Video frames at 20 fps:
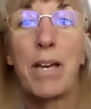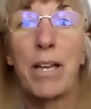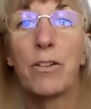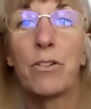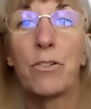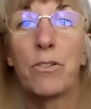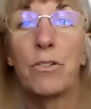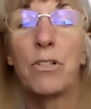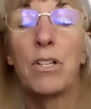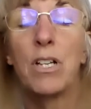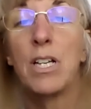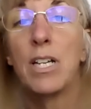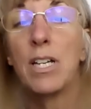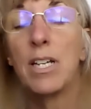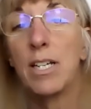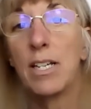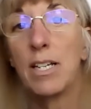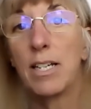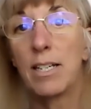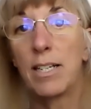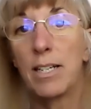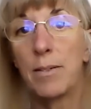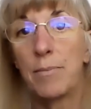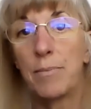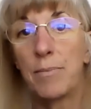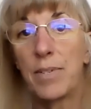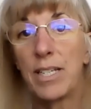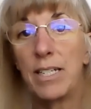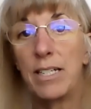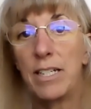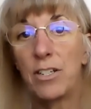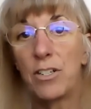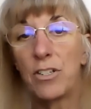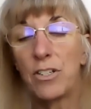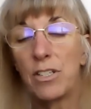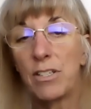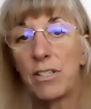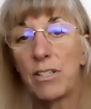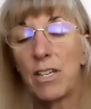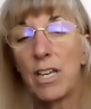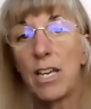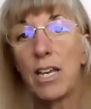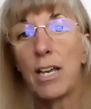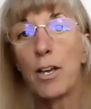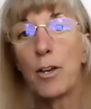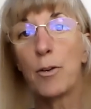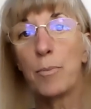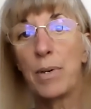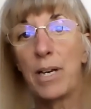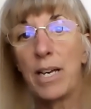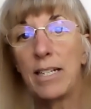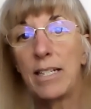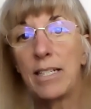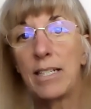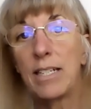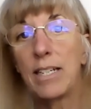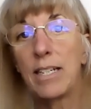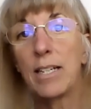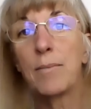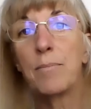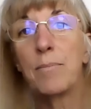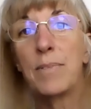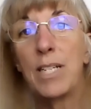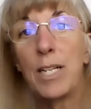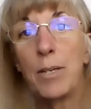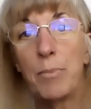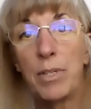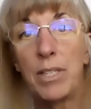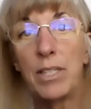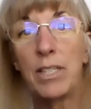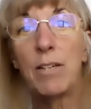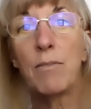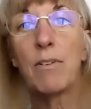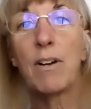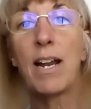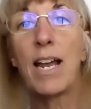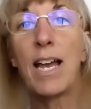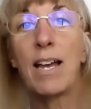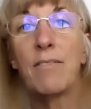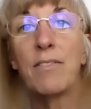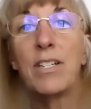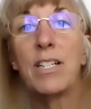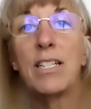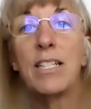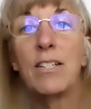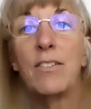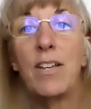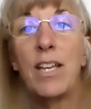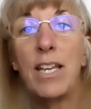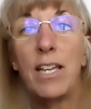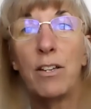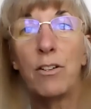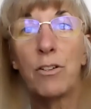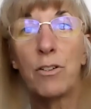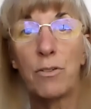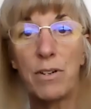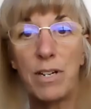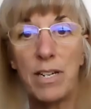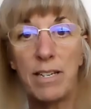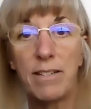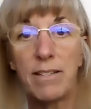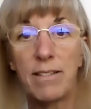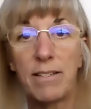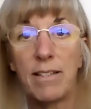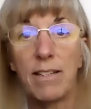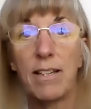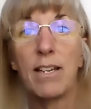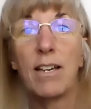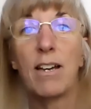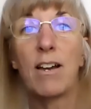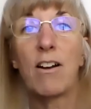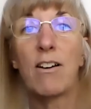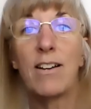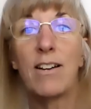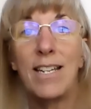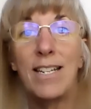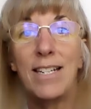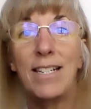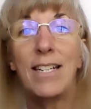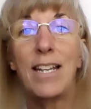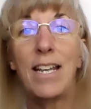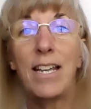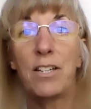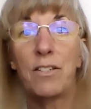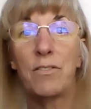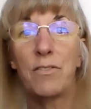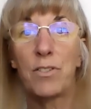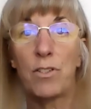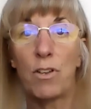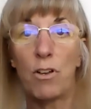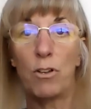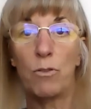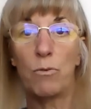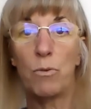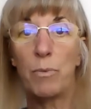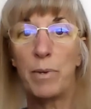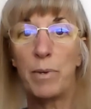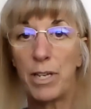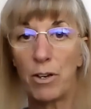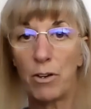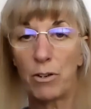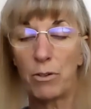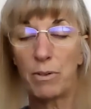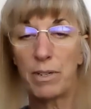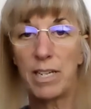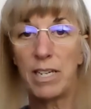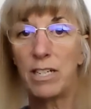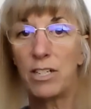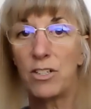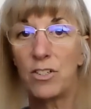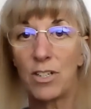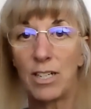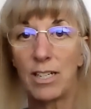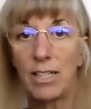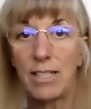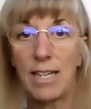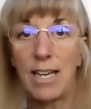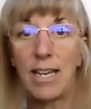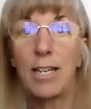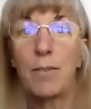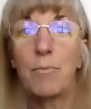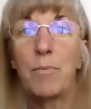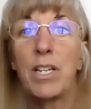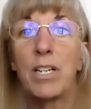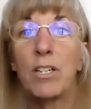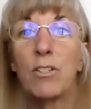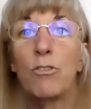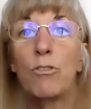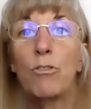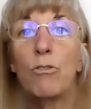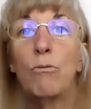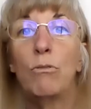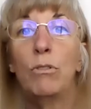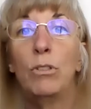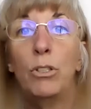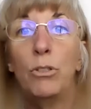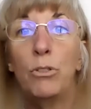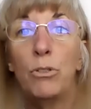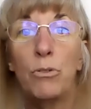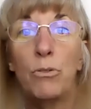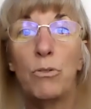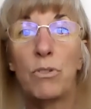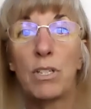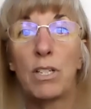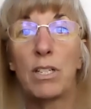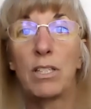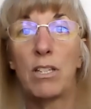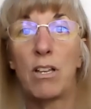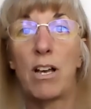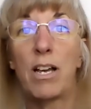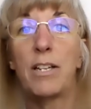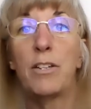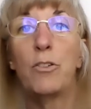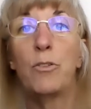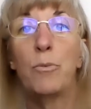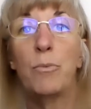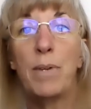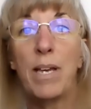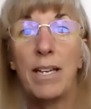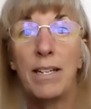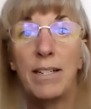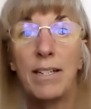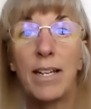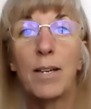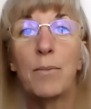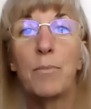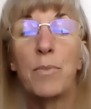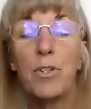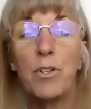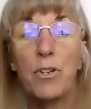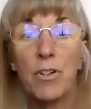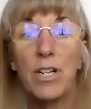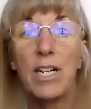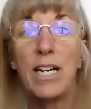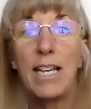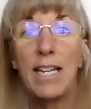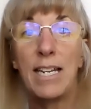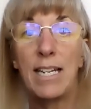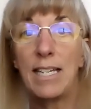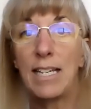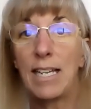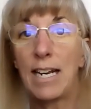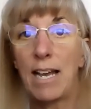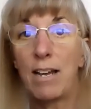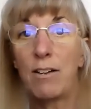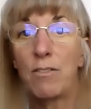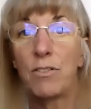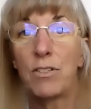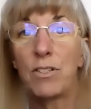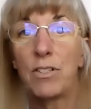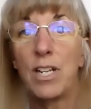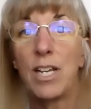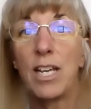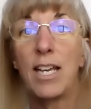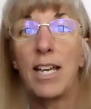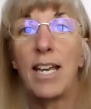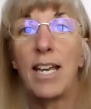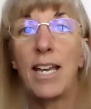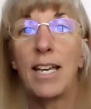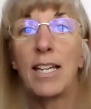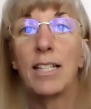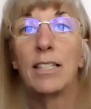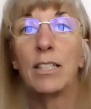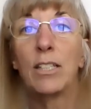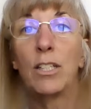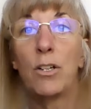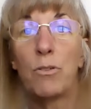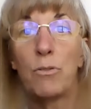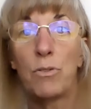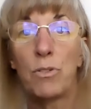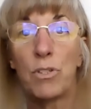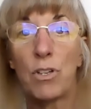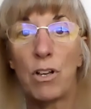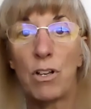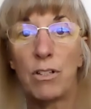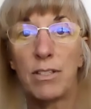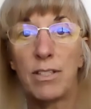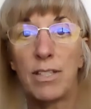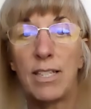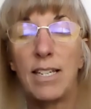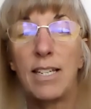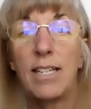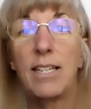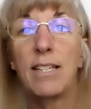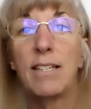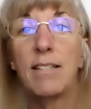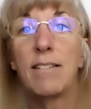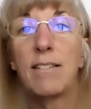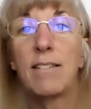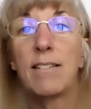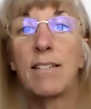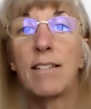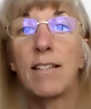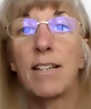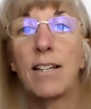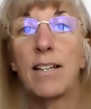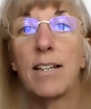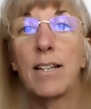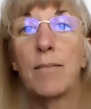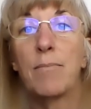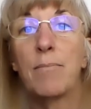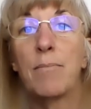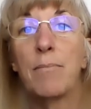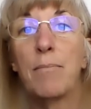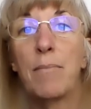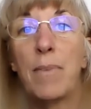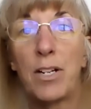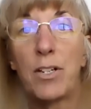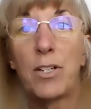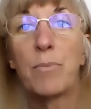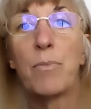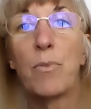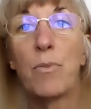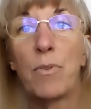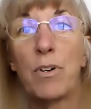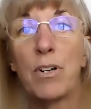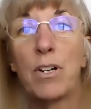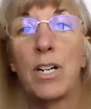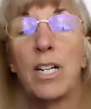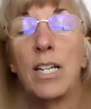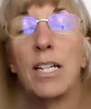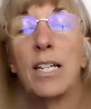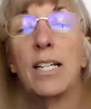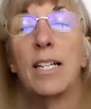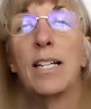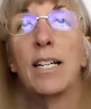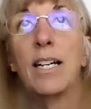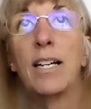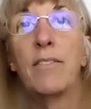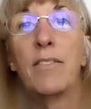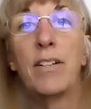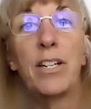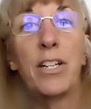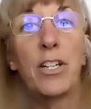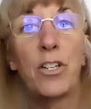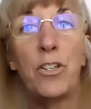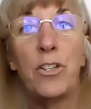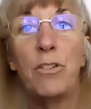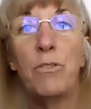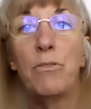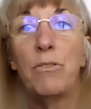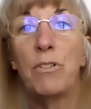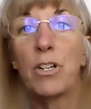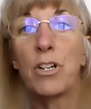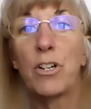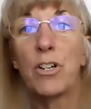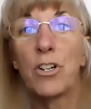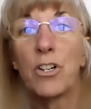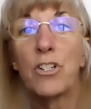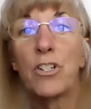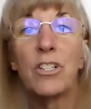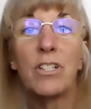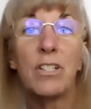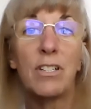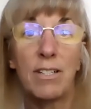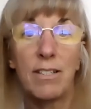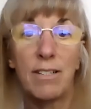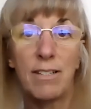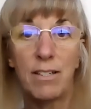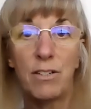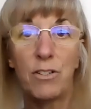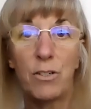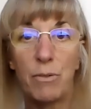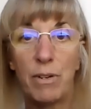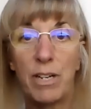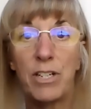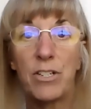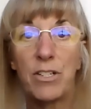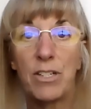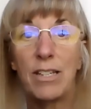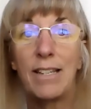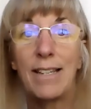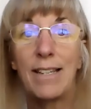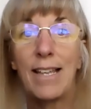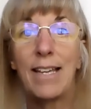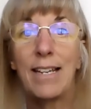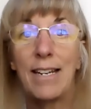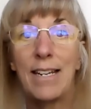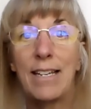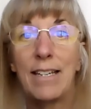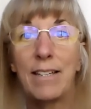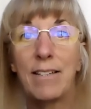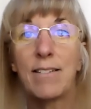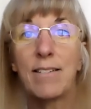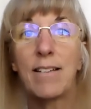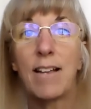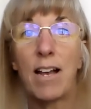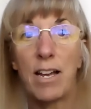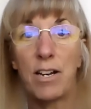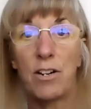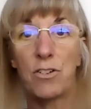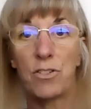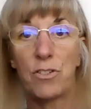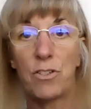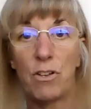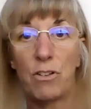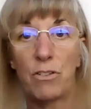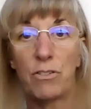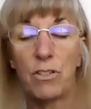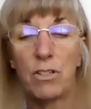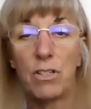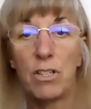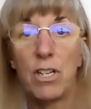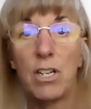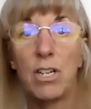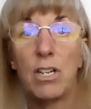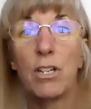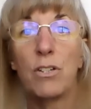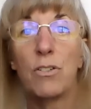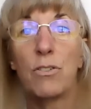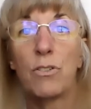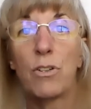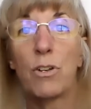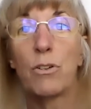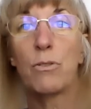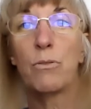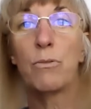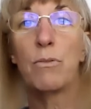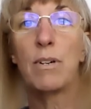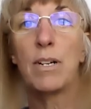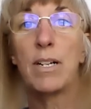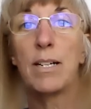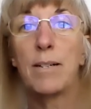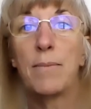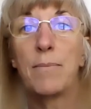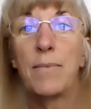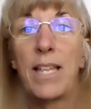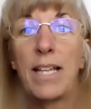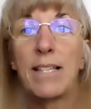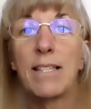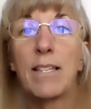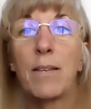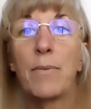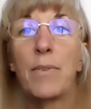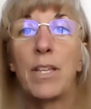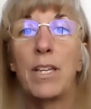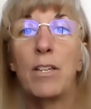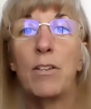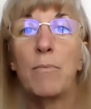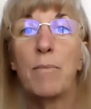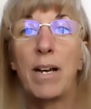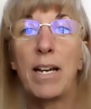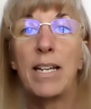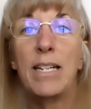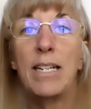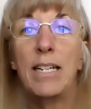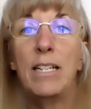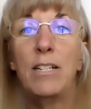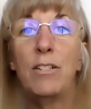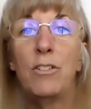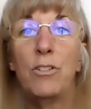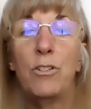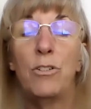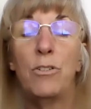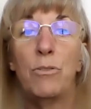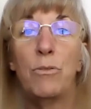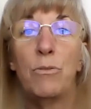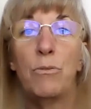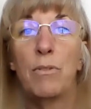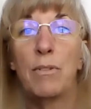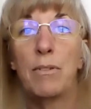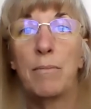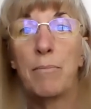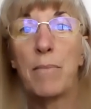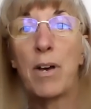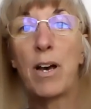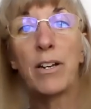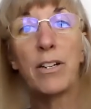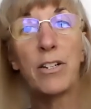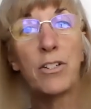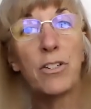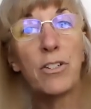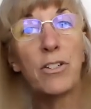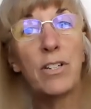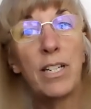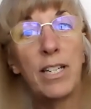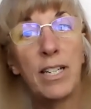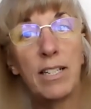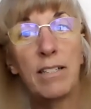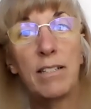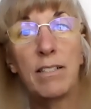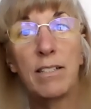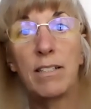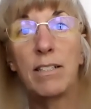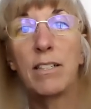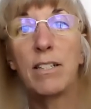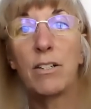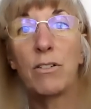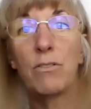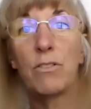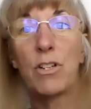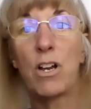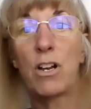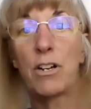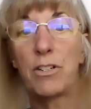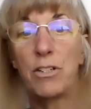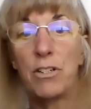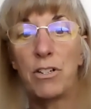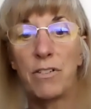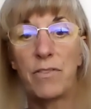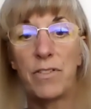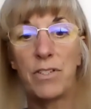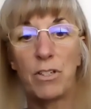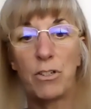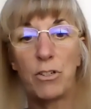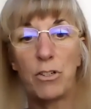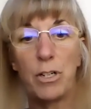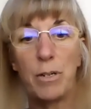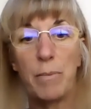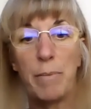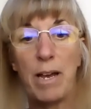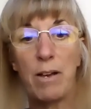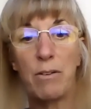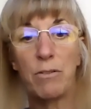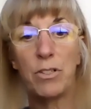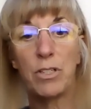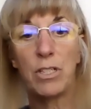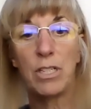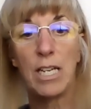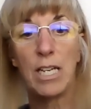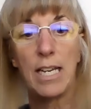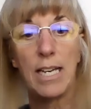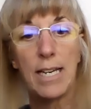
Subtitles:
medical conditions. But typically we're having to increase our intake of salt when we go to a ketogenic diet because you lose a lot. You end up urinating it out, and low salt is much more of an acute, urgent situation than is higher salt. So that's something you might need to monitor and talk to your physician about.